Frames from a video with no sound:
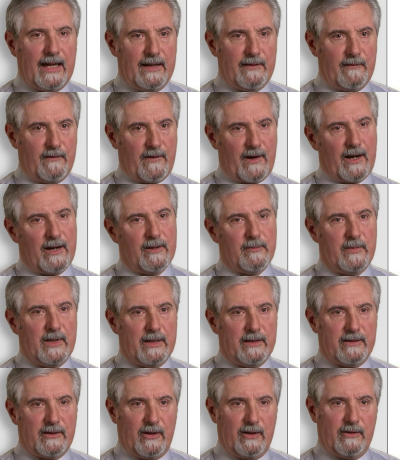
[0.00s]

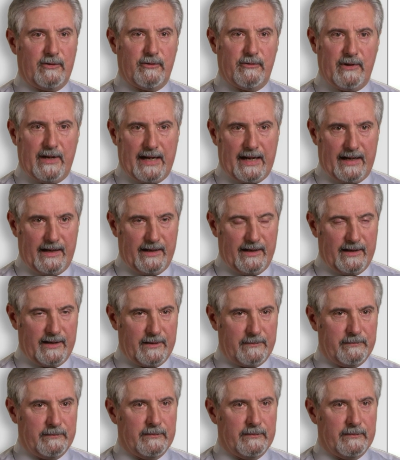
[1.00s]
environment created.